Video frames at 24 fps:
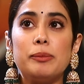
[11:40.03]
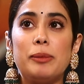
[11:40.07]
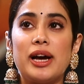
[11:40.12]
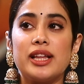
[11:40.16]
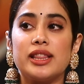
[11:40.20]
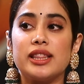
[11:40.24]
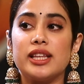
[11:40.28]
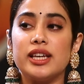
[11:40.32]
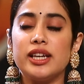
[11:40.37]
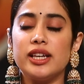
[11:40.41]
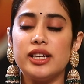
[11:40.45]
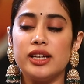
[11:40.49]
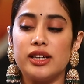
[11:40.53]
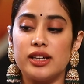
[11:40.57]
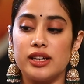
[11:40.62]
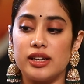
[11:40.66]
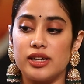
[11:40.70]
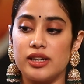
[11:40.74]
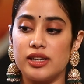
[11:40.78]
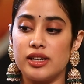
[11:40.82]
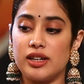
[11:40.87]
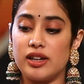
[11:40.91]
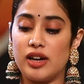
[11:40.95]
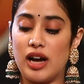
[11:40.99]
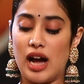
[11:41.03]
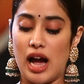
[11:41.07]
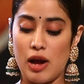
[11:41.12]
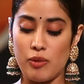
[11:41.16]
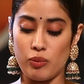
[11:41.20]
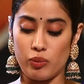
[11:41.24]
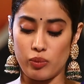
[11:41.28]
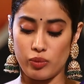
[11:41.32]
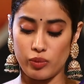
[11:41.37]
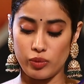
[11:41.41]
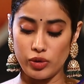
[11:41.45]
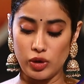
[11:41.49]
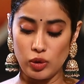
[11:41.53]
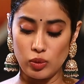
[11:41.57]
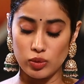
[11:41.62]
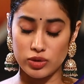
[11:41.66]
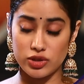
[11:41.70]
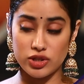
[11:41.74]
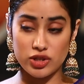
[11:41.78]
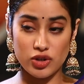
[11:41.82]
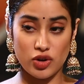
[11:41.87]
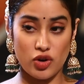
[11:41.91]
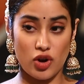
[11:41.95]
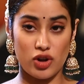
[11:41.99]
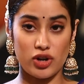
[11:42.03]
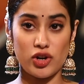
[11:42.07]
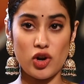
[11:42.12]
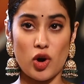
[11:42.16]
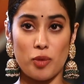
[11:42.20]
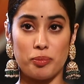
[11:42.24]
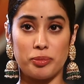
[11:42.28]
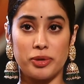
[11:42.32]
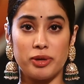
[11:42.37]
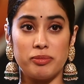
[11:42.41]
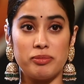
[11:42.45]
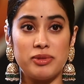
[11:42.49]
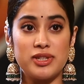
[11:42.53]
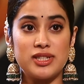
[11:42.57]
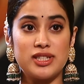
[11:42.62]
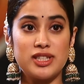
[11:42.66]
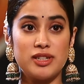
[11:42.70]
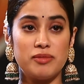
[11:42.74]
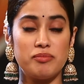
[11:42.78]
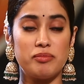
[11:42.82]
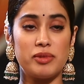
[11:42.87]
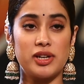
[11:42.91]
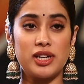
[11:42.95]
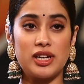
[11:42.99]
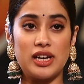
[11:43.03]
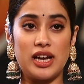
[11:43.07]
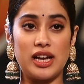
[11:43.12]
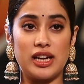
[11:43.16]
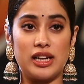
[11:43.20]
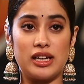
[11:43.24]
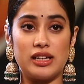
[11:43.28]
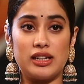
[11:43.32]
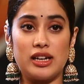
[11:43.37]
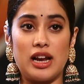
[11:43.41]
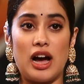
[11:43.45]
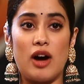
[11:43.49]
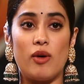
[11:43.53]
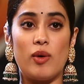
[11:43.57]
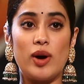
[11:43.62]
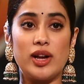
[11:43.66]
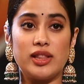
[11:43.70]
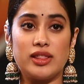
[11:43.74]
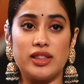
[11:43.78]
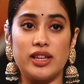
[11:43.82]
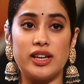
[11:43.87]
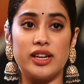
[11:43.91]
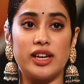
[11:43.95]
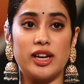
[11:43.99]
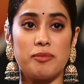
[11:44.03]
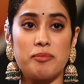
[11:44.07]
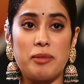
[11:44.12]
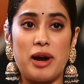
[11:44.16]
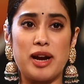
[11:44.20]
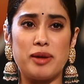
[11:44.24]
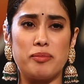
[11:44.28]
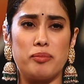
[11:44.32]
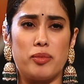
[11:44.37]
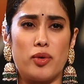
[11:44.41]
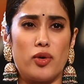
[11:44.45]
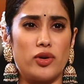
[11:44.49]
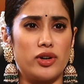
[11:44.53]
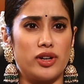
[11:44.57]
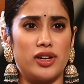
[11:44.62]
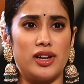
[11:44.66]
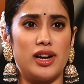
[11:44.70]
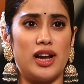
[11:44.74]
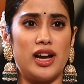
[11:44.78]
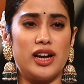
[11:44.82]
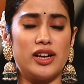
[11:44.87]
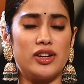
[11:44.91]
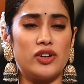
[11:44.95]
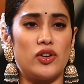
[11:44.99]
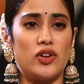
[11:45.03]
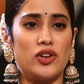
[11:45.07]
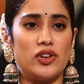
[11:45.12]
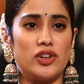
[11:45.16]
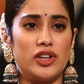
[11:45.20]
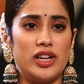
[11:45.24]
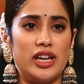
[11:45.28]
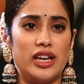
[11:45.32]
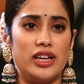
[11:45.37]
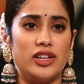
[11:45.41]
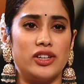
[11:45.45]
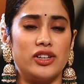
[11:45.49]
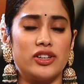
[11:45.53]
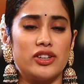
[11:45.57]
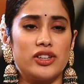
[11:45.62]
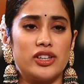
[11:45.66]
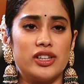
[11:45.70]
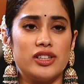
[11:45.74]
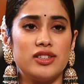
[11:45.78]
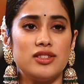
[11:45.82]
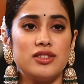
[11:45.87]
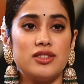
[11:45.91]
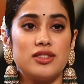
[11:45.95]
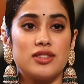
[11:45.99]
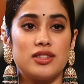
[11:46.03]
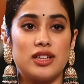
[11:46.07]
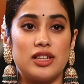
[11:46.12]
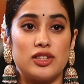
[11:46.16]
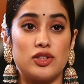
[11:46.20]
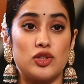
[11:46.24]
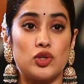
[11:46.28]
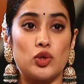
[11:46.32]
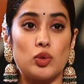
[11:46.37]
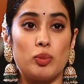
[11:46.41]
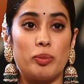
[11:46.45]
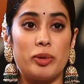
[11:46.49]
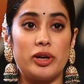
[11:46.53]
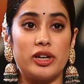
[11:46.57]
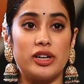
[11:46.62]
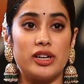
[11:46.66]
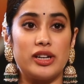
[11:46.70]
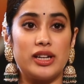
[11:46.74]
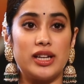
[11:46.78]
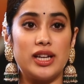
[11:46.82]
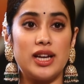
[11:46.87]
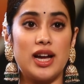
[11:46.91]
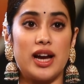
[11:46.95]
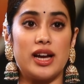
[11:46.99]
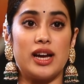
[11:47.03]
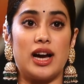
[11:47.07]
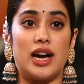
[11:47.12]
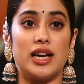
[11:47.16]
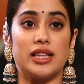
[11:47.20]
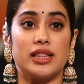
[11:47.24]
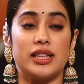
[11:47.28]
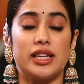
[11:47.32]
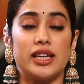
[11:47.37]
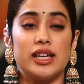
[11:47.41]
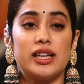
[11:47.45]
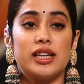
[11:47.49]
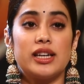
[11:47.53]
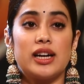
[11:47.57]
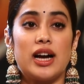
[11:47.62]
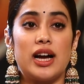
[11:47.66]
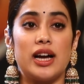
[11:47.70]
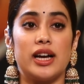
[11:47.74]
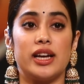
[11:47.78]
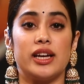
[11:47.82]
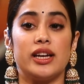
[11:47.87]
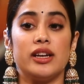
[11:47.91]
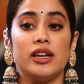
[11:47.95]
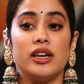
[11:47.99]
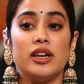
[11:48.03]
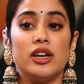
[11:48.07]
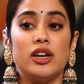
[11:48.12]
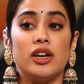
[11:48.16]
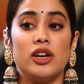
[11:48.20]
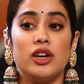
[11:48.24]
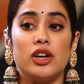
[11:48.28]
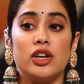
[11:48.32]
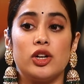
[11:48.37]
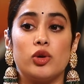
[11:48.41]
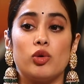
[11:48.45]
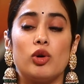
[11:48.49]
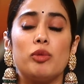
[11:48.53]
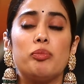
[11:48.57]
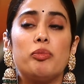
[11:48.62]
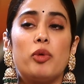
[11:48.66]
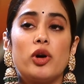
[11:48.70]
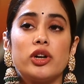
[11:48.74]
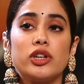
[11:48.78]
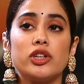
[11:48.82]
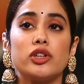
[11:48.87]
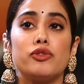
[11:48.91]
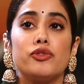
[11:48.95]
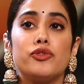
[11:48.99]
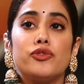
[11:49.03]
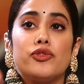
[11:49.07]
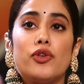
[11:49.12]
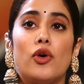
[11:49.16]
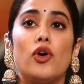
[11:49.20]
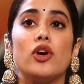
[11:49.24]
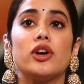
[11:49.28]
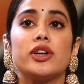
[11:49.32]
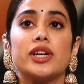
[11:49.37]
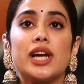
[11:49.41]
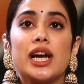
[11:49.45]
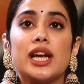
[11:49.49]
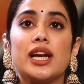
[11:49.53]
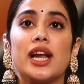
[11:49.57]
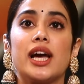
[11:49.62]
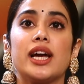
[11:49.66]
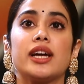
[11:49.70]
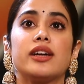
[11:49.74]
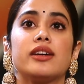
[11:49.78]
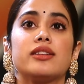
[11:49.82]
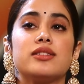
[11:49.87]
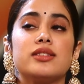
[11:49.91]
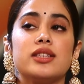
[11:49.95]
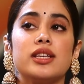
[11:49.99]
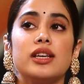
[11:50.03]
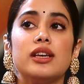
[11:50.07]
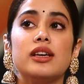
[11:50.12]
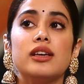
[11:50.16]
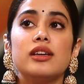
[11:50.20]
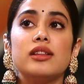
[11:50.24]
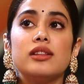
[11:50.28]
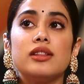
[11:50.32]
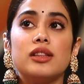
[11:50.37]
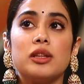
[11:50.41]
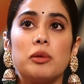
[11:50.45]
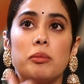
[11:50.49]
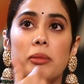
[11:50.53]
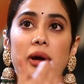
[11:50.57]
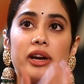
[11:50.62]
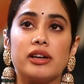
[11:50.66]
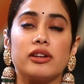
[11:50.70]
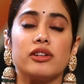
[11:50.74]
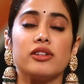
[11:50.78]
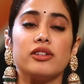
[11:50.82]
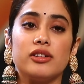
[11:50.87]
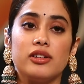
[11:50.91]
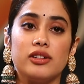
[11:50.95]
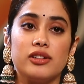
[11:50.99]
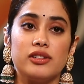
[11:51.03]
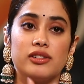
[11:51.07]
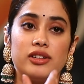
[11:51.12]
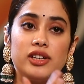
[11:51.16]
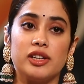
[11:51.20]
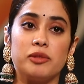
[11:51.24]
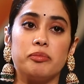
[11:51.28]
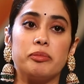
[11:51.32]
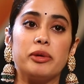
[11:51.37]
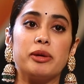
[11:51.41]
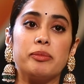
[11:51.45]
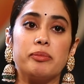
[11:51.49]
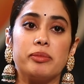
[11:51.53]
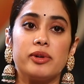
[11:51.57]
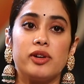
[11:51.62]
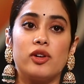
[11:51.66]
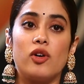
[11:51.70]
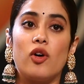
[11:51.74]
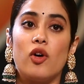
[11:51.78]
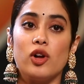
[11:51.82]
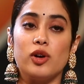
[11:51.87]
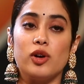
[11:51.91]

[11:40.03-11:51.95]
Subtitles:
think I used to call it optimism, but like now I think it might borderline on ignorance and stupidity. I think to a point of fault, I like seeing the better in people always.